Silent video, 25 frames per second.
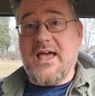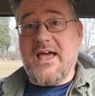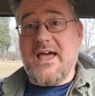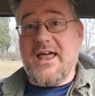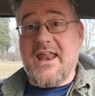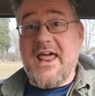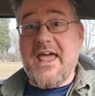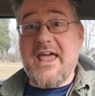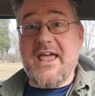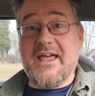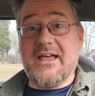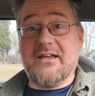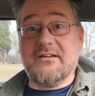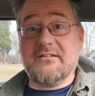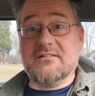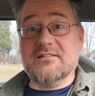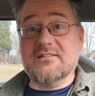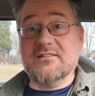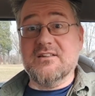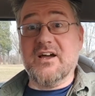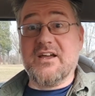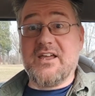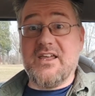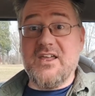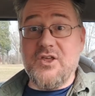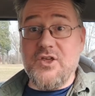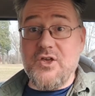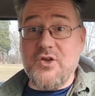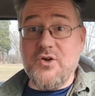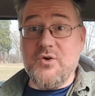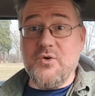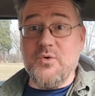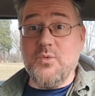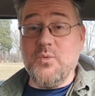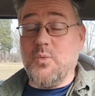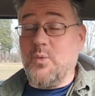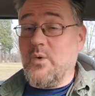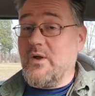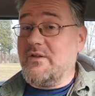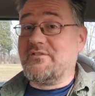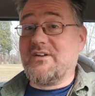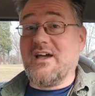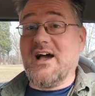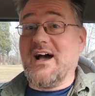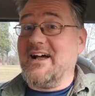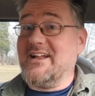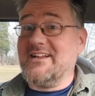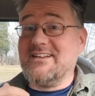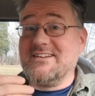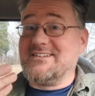And hey, lucky you, we've
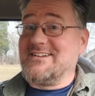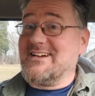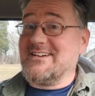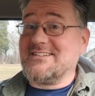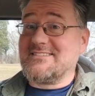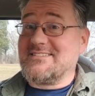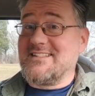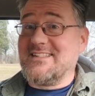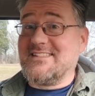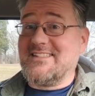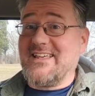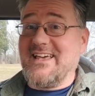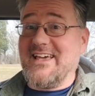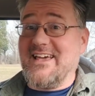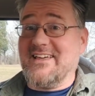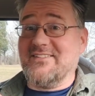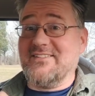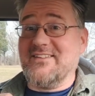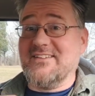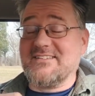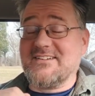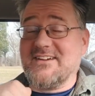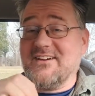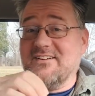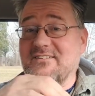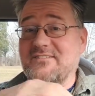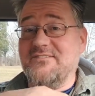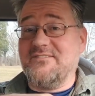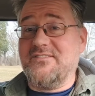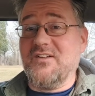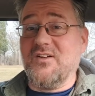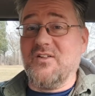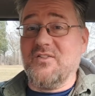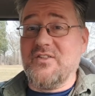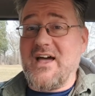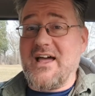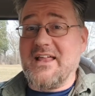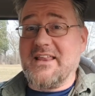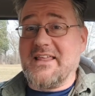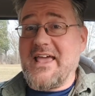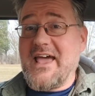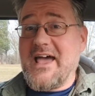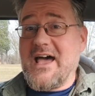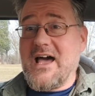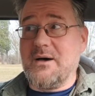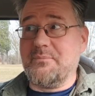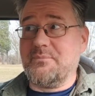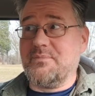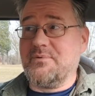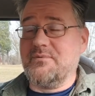got just the thing that's going to fill that
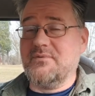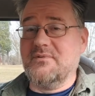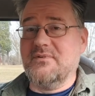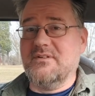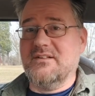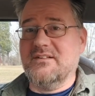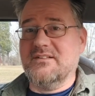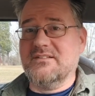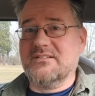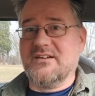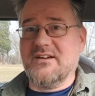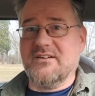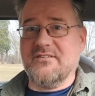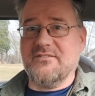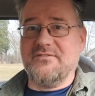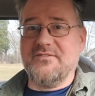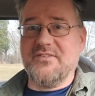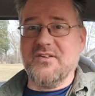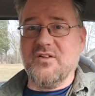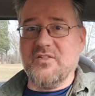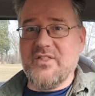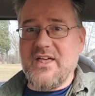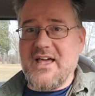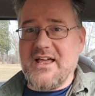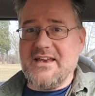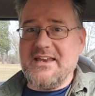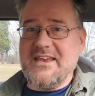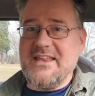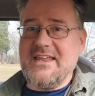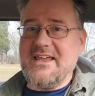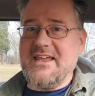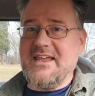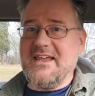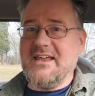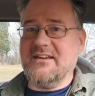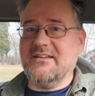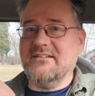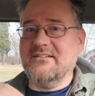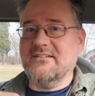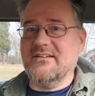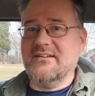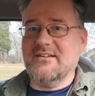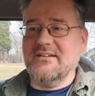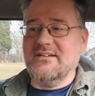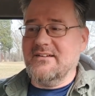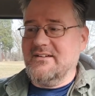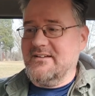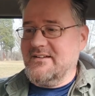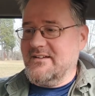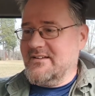gap. It's going to fill that need.
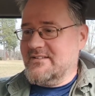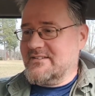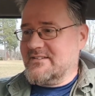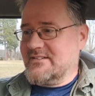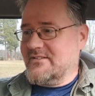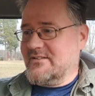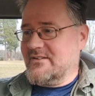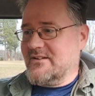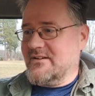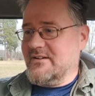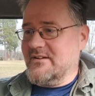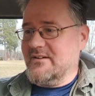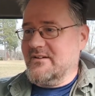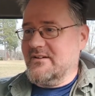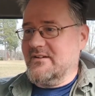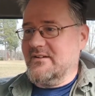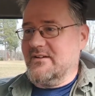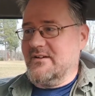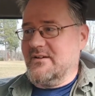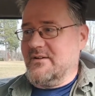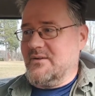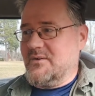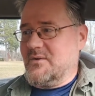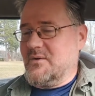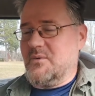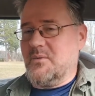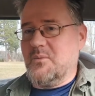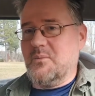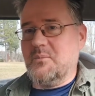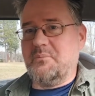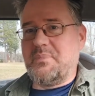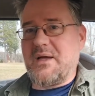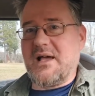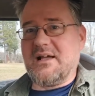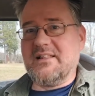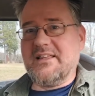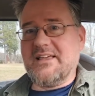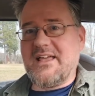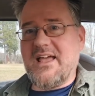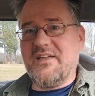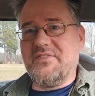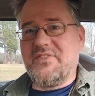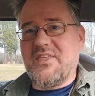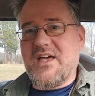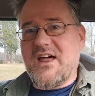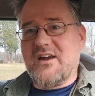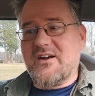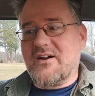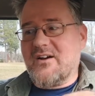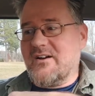It's going to
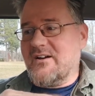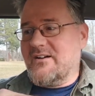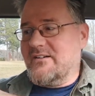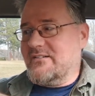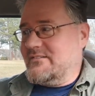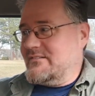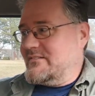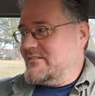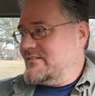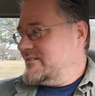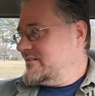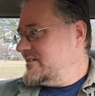palliate that hurt.